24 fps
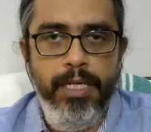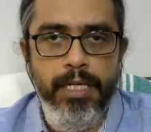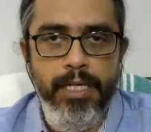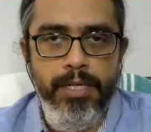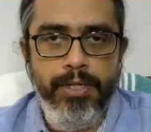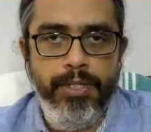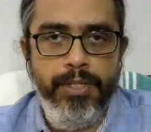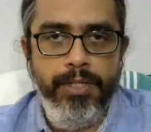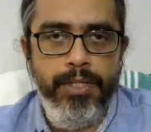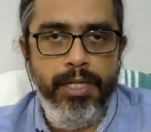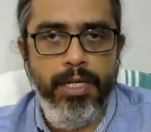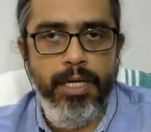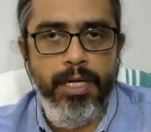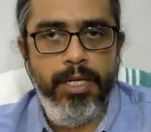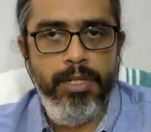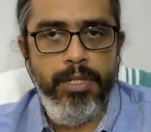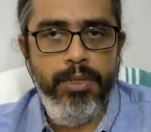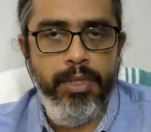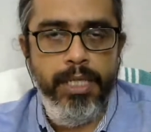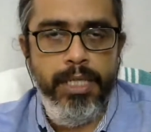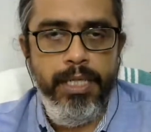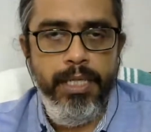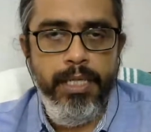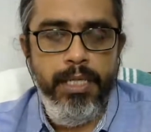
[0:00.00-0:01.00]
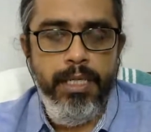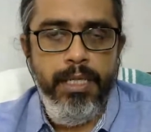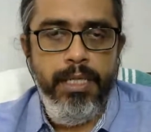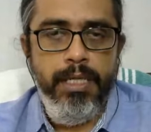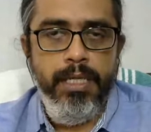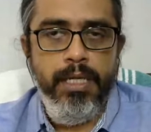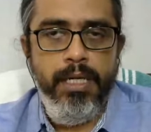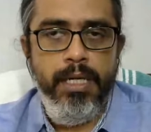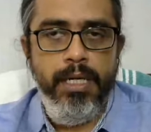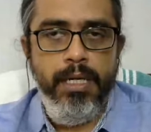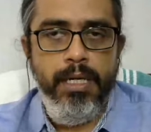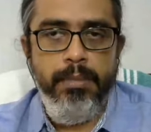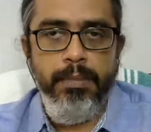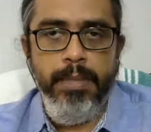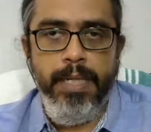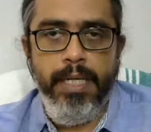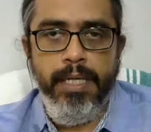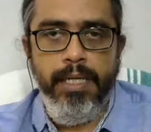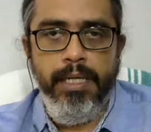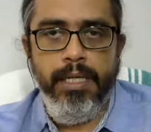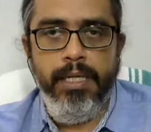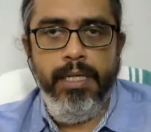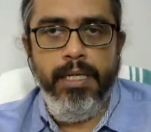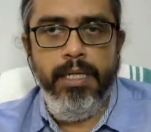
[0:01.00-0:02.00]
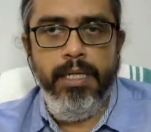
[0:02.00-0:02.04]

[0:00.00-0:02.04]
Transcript: little, actually. Many